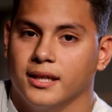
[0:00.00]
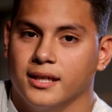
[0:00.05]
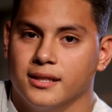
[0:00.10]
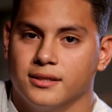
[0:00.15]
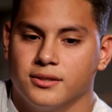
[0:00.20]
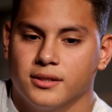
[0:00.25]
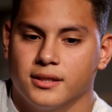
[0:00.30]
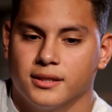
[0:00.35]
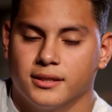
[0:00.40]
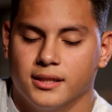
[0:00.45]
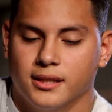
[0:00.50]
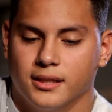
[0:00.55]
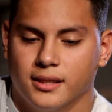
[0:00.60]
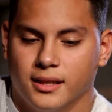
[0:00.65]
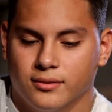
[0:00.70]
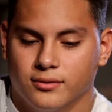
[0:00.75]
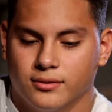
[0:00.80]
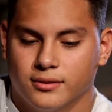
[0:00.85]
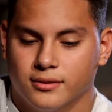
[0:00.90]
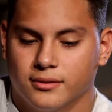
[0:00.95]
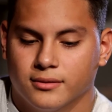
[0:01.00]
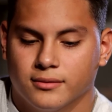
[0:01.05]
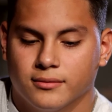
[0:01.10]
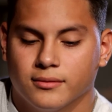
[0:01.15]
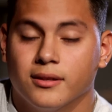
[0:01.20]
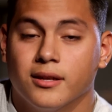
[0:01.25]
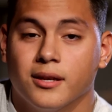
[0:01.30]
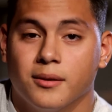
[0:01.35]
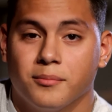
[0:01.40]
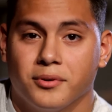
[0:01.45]
as you can see, that was
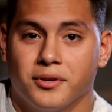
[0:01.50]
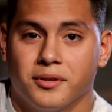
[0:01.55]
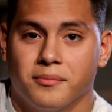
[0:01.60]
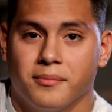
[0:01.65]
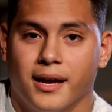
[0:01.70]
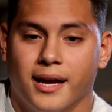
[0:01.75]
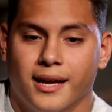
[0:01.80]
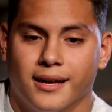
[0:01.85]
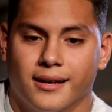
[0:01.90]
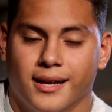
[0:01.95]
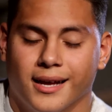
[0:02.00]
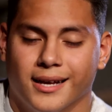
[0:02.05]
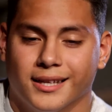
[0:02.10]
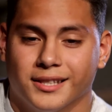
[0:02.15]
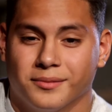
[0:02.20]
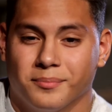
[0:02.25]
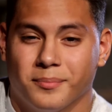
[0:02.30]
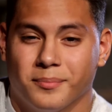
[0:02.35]
pretty bad. As a